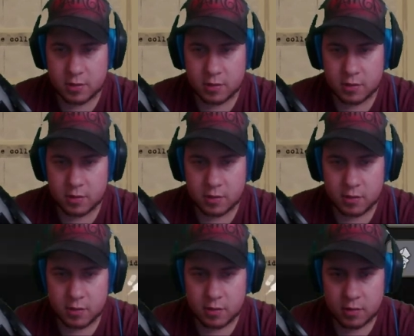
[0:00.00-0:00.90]

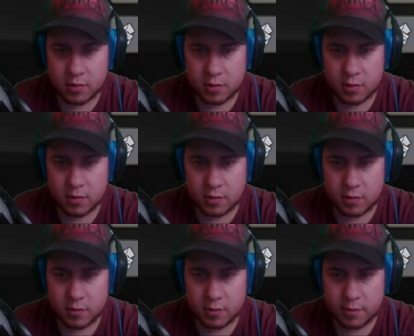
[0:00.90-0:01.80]

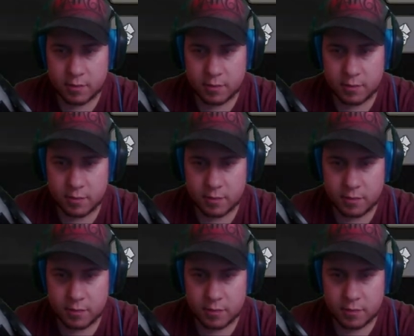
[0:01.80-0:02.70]

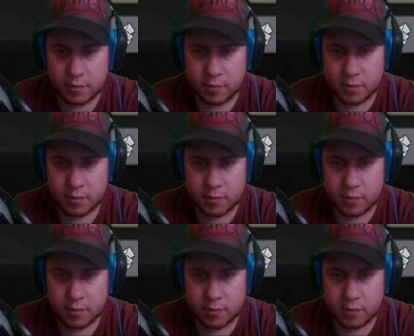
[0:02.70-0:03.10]
(no one is talking)